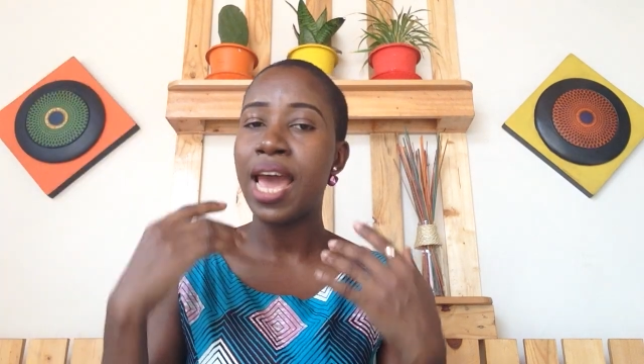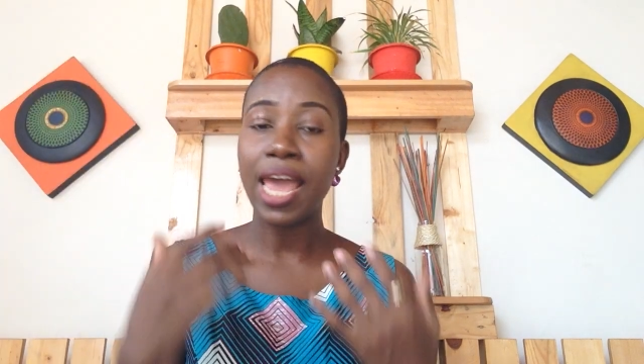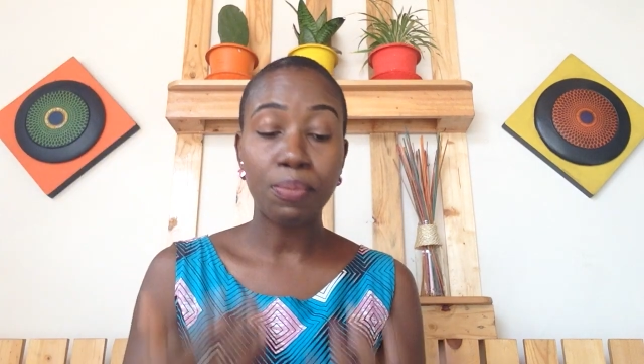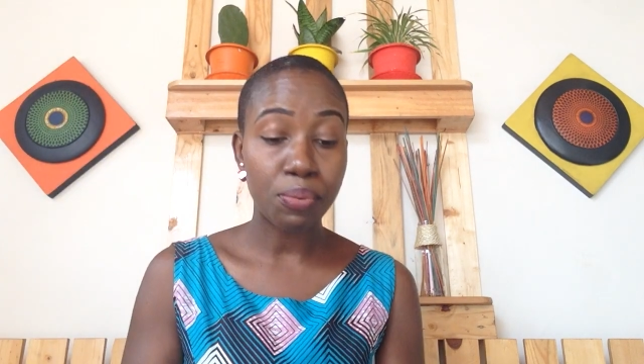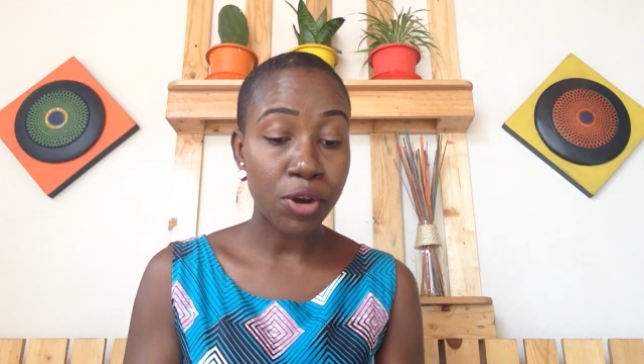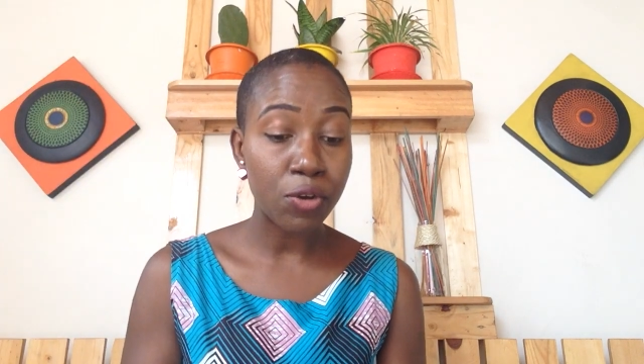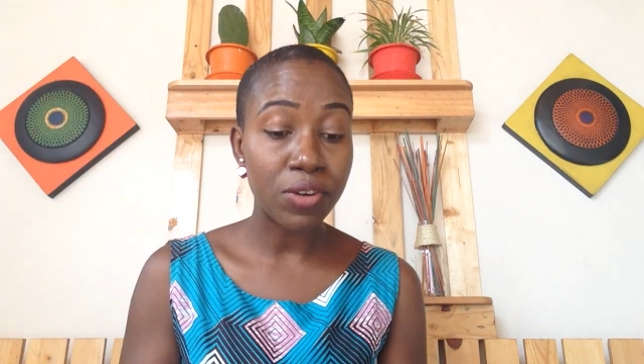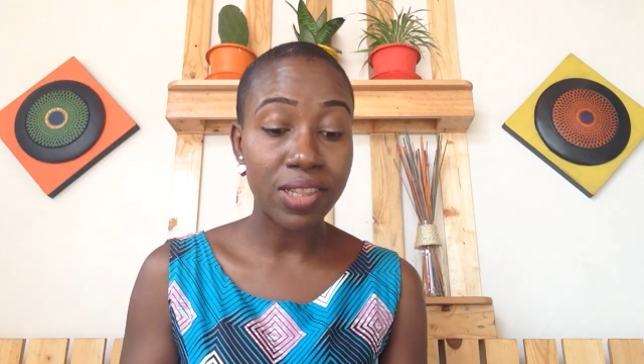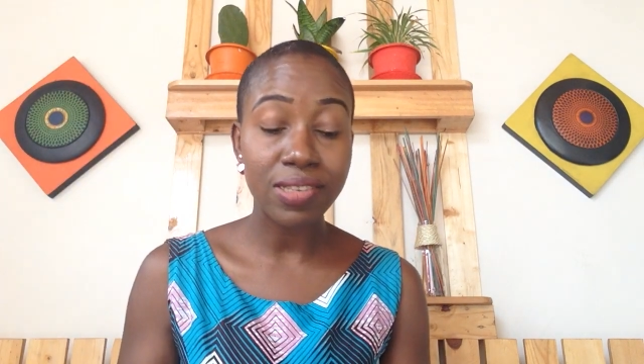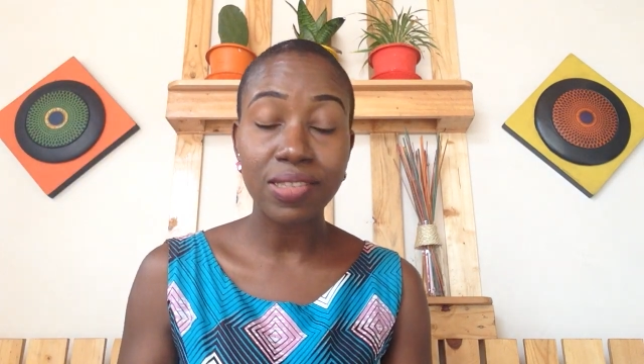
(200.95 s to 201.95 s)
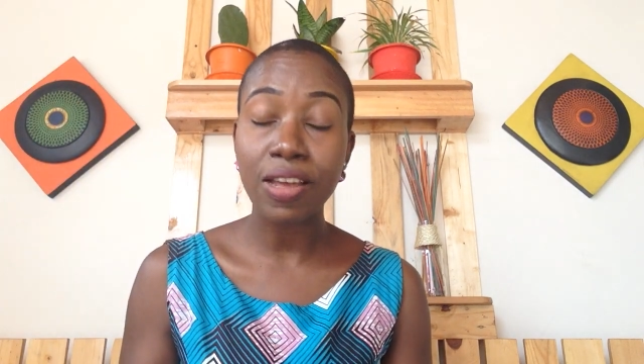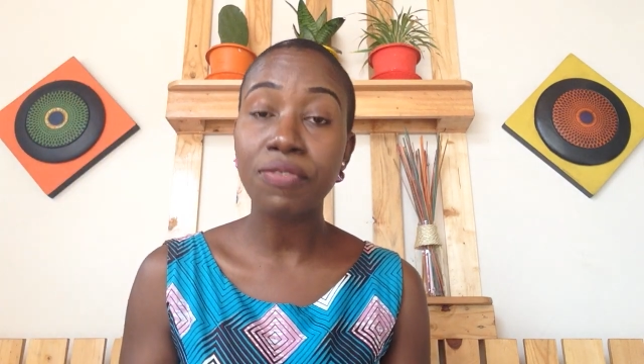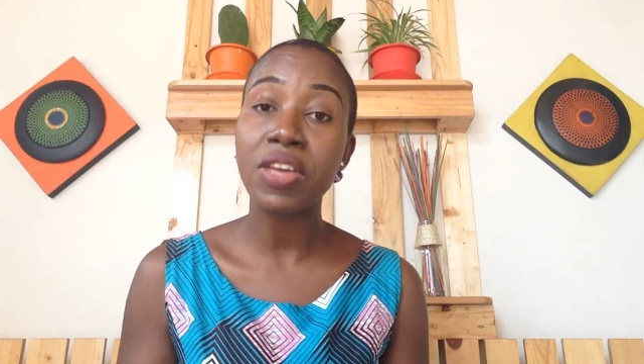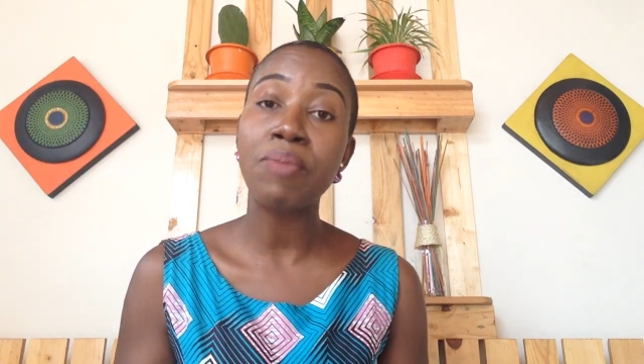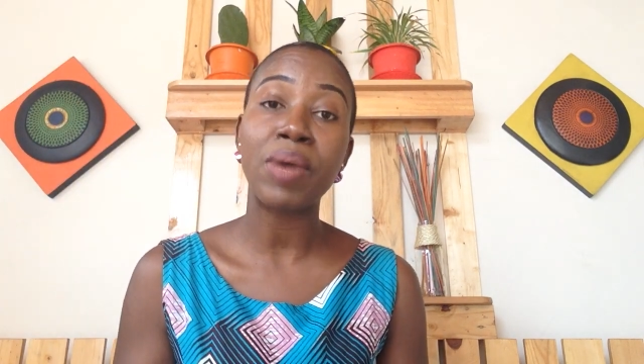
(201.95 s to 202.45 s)
I pray over the
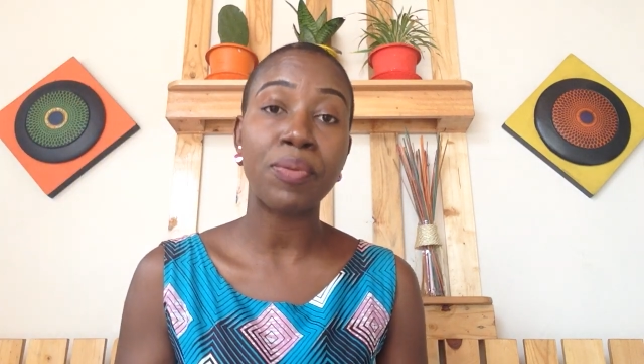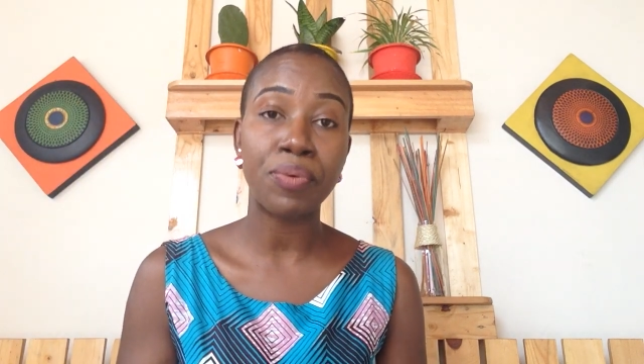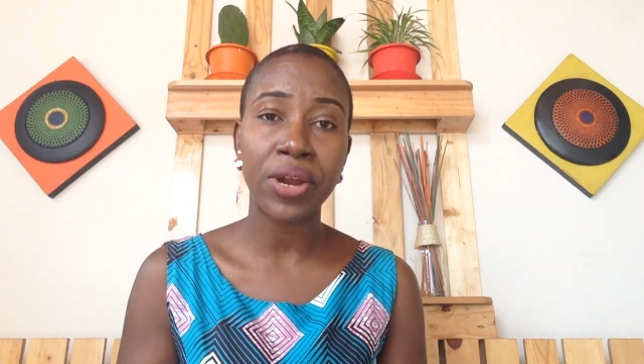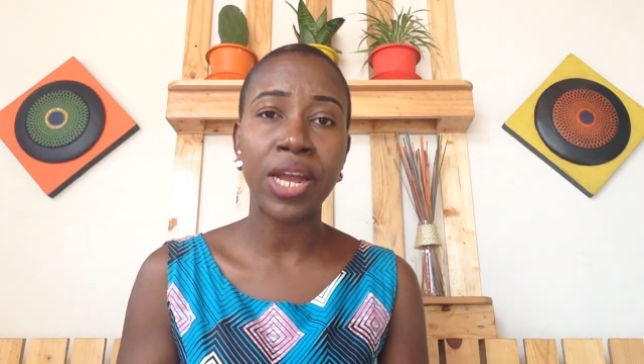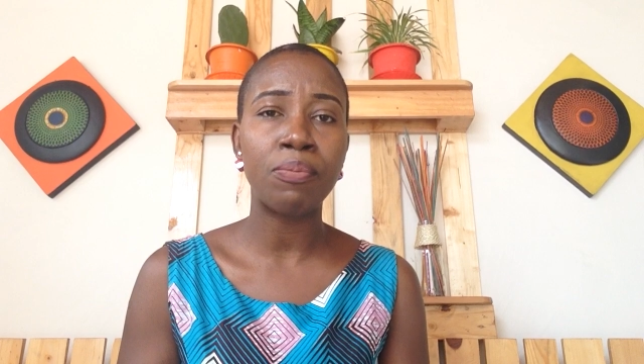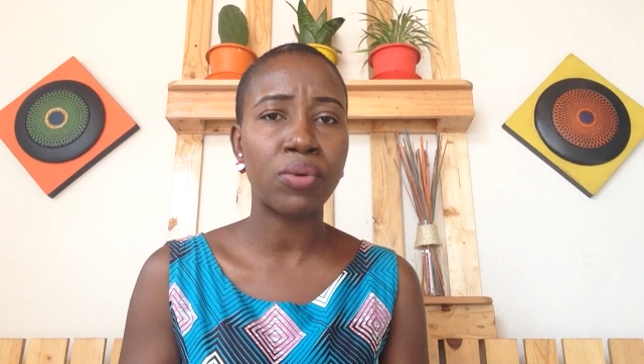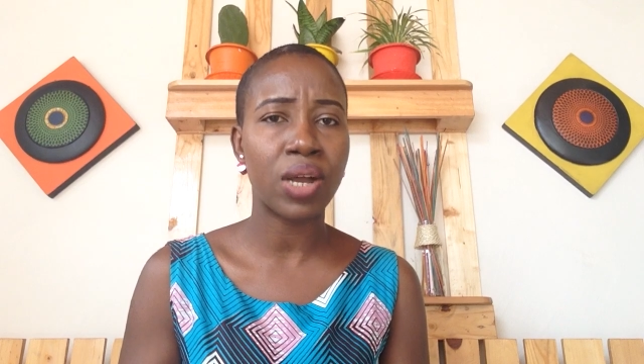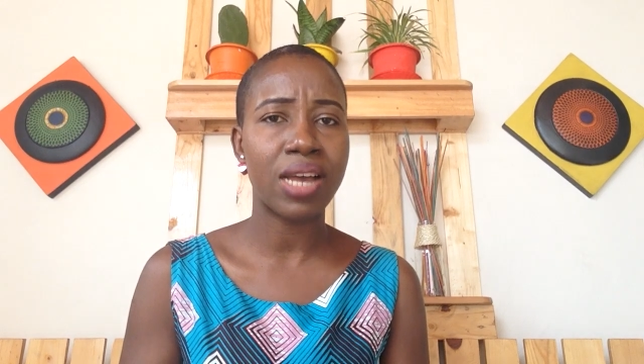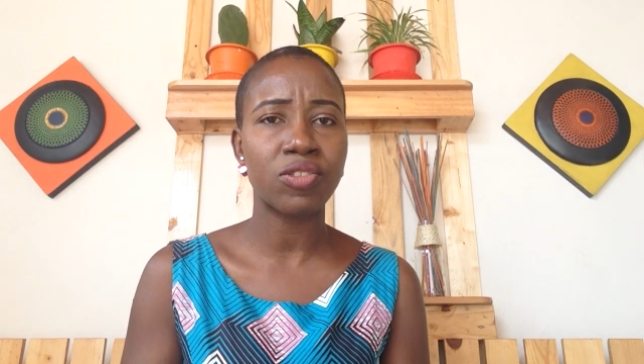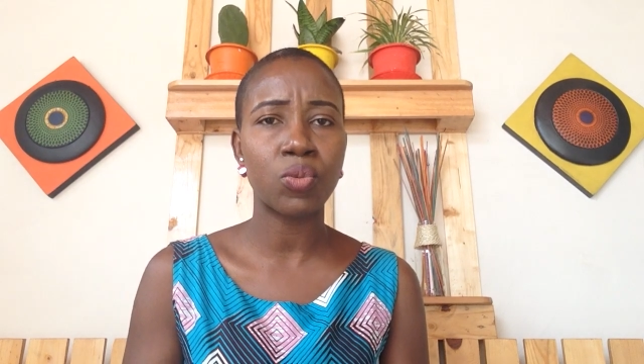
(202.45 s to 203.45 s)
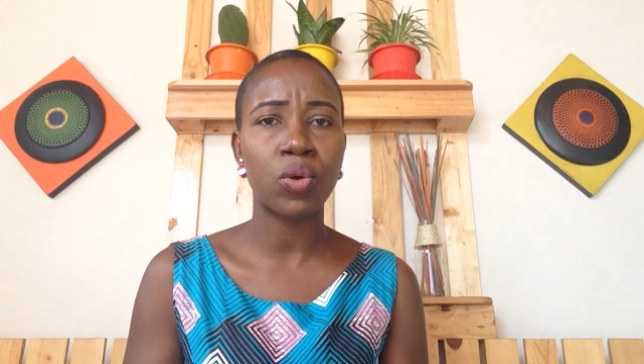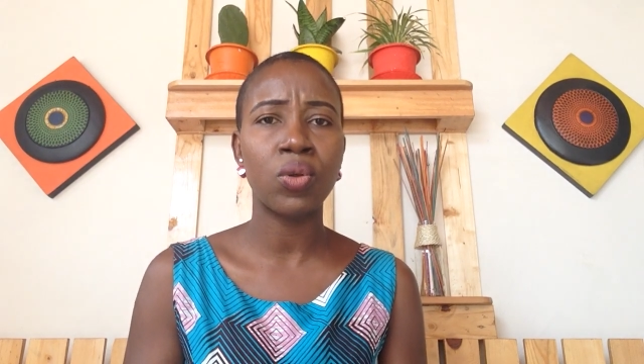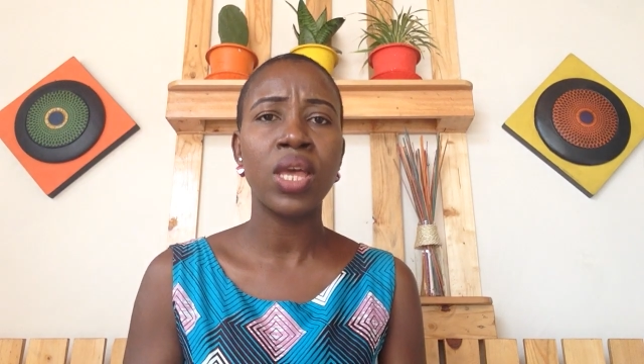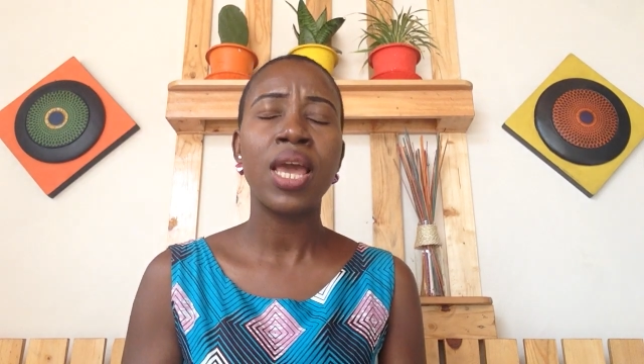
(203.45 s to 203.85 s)
stuff in my prayer book as well.